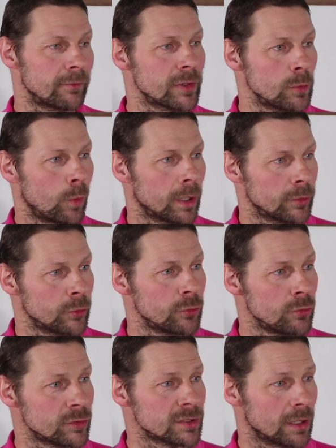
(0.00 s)
everyone
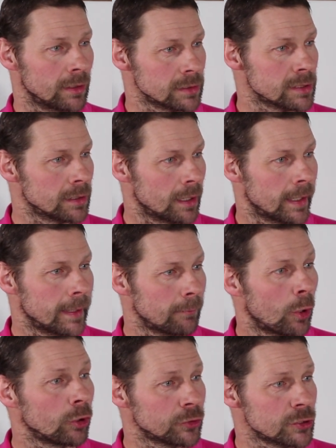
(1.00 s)
who's got
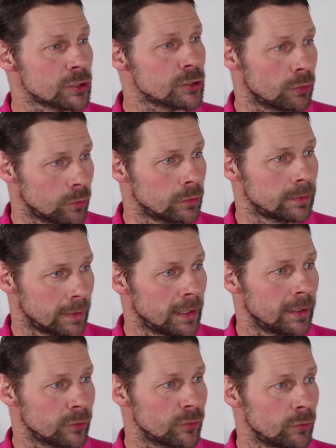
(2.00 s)
altered
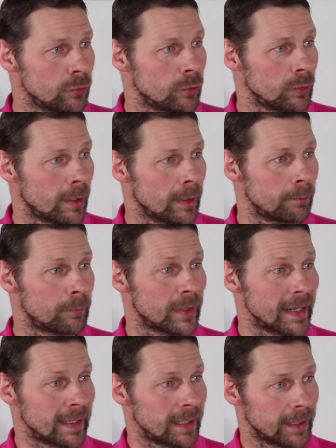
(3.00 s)
tone to
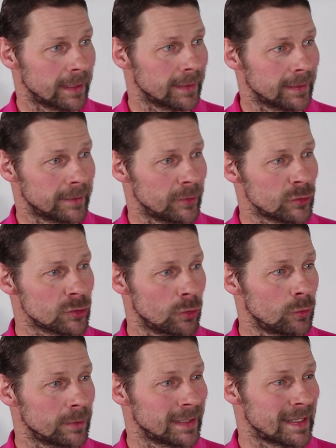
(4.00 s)
bring the
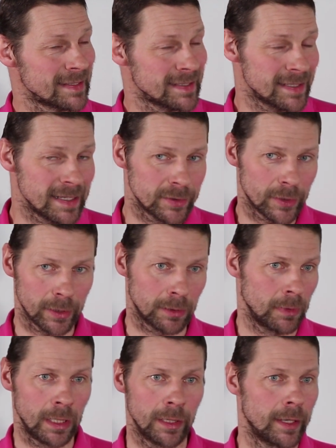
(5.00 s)
tone that is
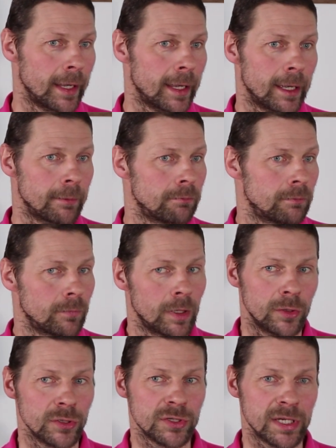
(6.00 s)
either
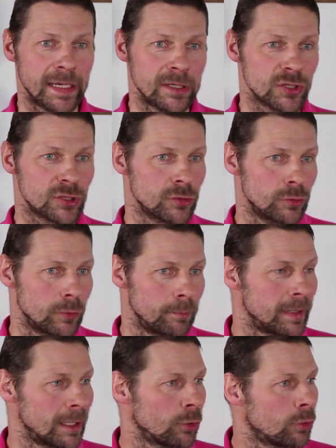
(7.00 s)
change to
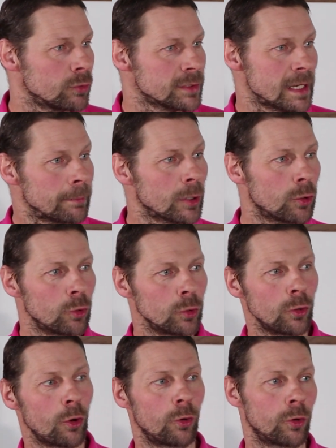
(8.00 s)
below
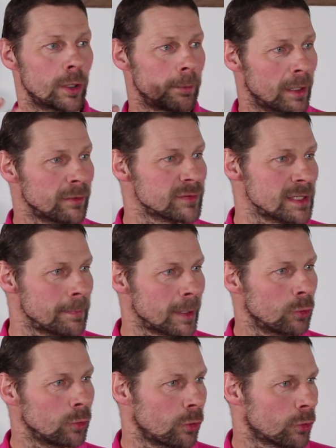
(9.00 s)
typical or above
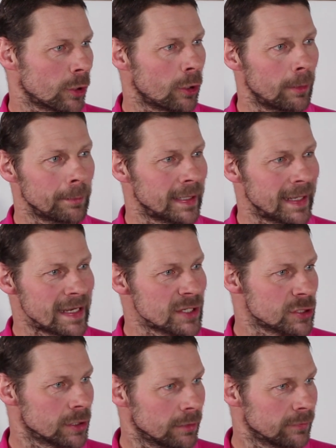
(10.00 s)
typical, or a
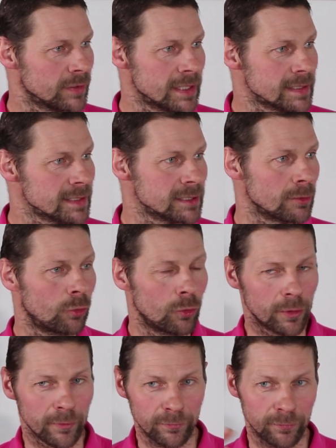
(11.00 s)
combination of this,
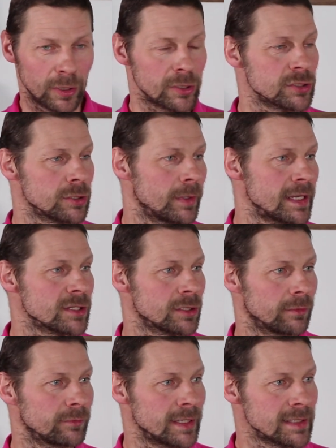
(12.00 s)
or
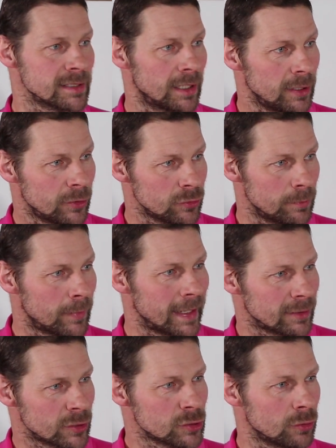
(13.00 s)
fluctuation of this, to
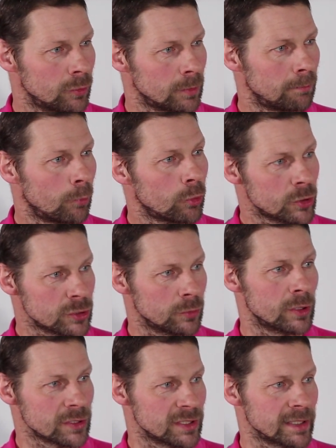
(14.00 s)
bring the tone more
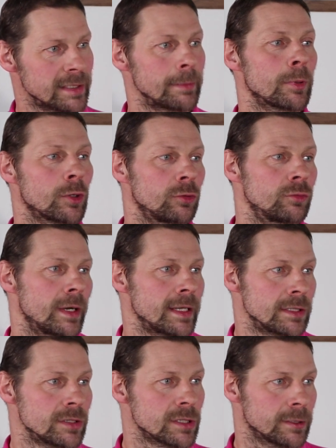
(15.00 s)
towards the typical
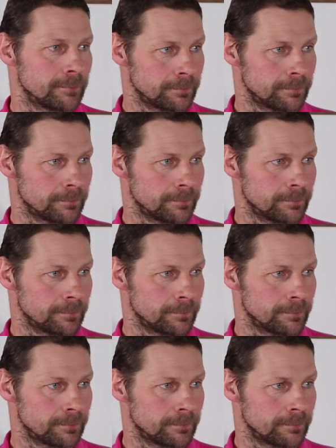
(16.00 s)
range.